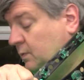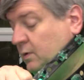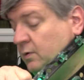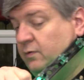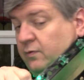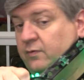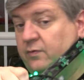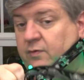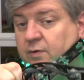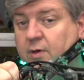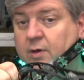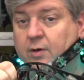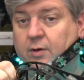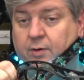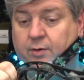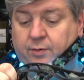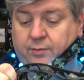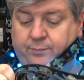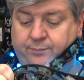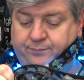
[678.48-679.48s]

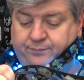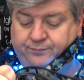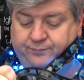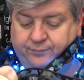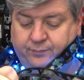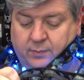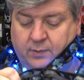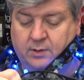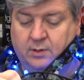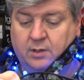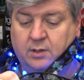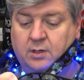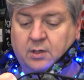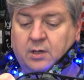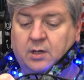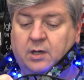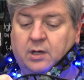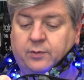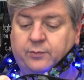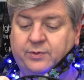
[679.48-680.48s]
So
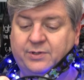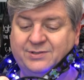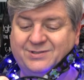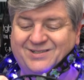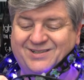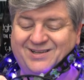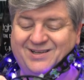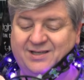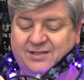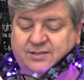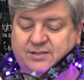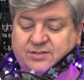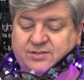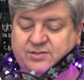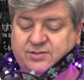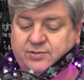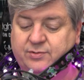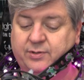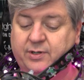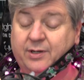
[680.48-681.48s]
I want to cut the
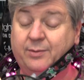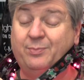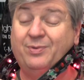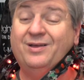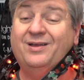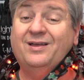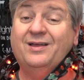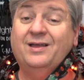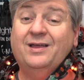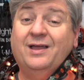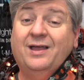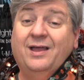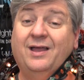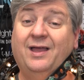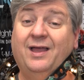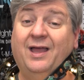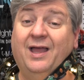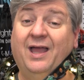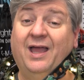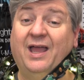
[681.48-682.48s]
strip
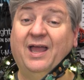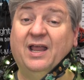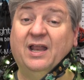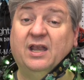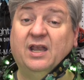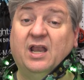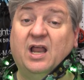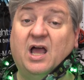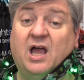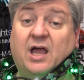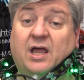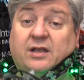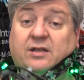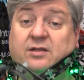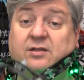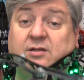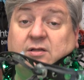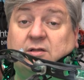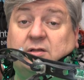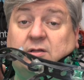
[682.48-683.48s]
and not
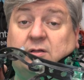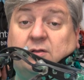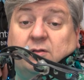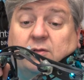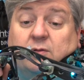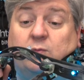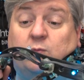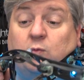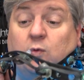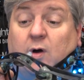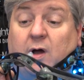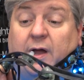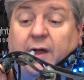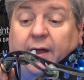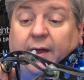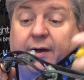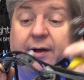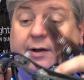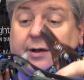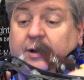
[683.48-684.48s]
the
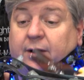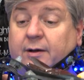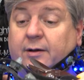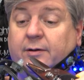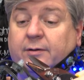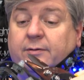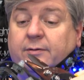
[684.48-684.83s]
wire.